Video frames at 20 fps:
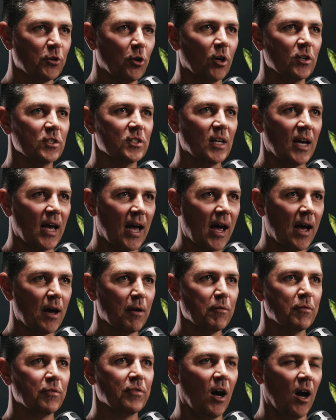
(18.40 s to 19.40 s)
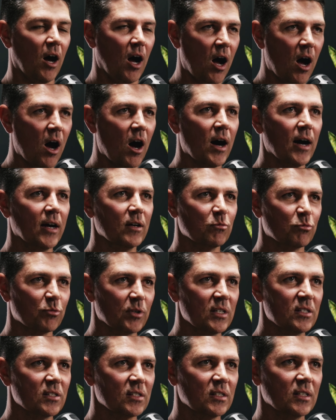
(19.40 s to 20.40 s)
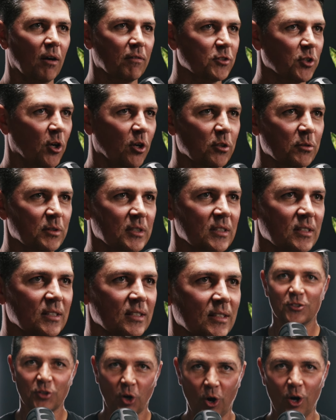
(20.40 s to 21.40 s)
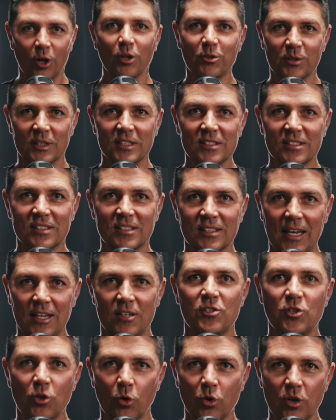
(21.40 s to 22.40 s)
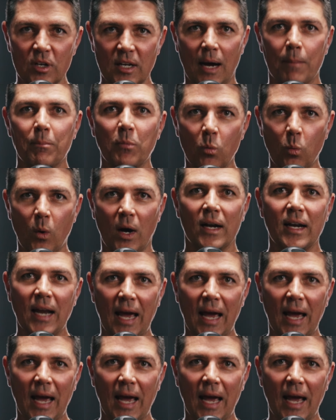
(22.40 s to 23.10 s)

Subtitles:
got to have a high risk of tolerance. Tolerance is your number one